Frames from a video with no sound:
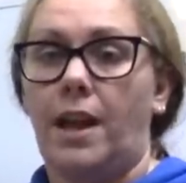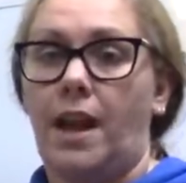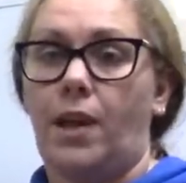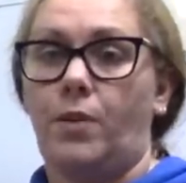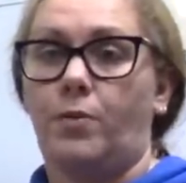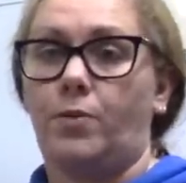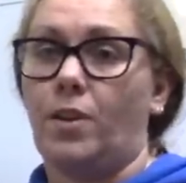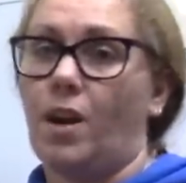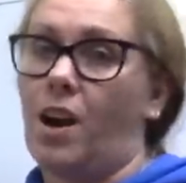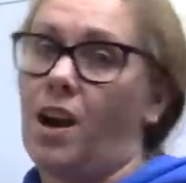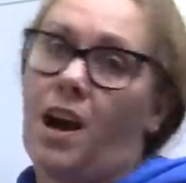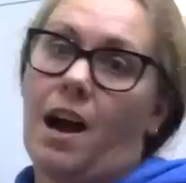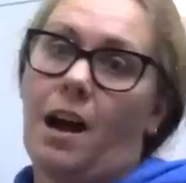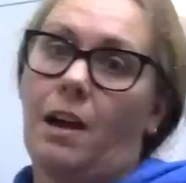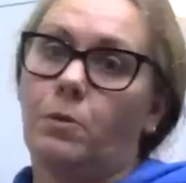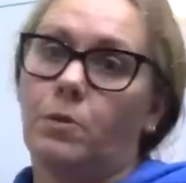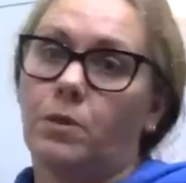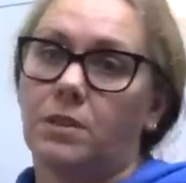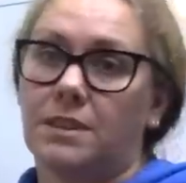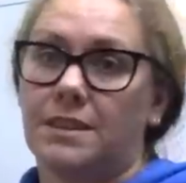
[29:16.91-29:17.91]
If not,
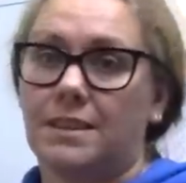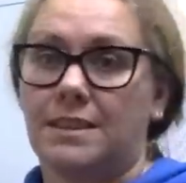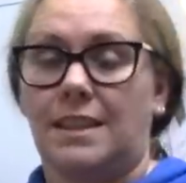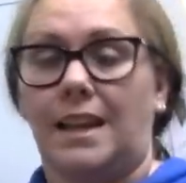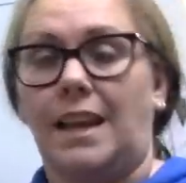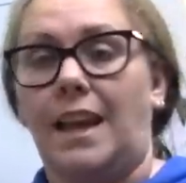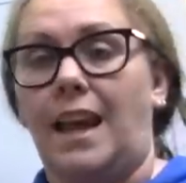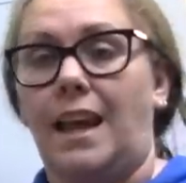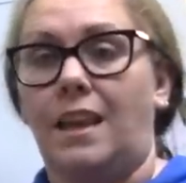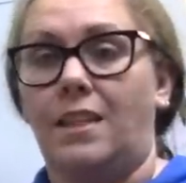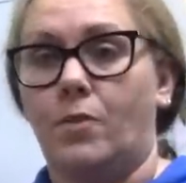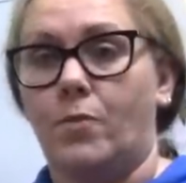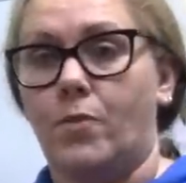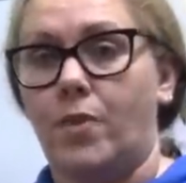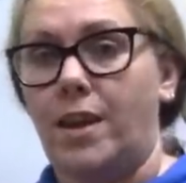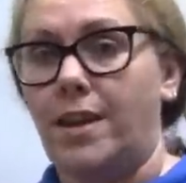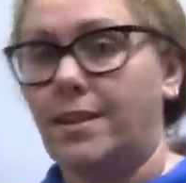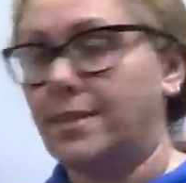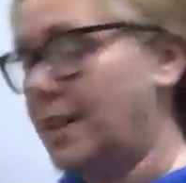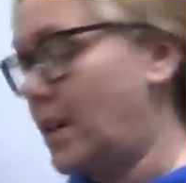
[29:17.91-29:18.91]
I will stick it in the
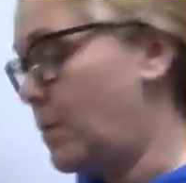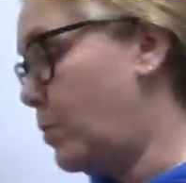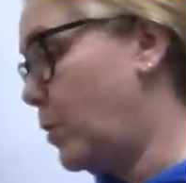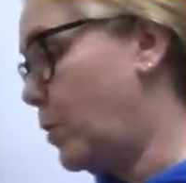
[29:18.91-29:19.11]
freezer,